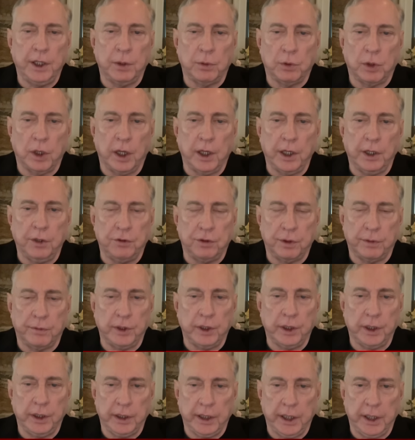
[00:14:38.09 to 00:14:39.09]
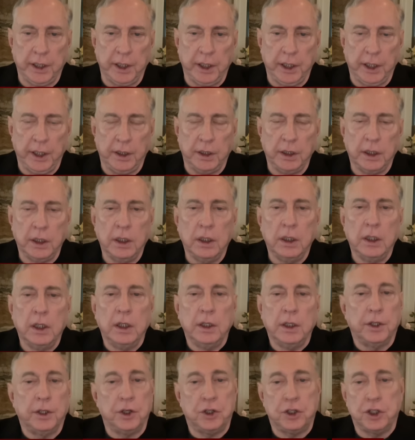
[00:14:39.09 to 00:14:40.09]
the Iranians everything they need.
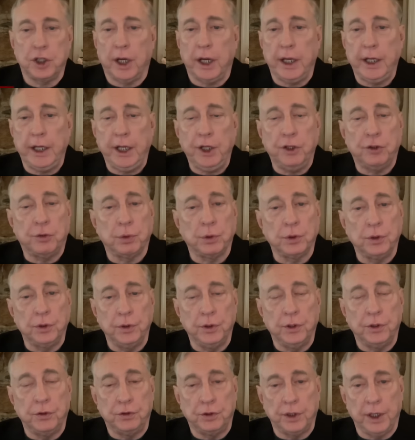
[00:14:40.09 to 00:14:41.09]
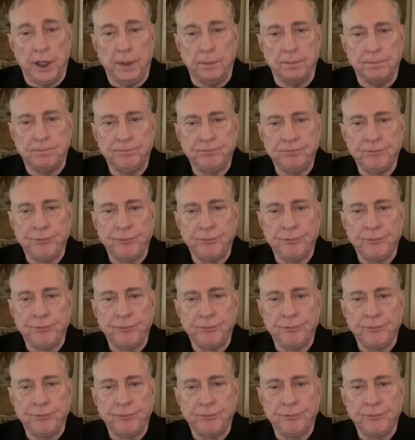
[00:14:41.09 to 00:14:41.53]
The Chinese will do the same.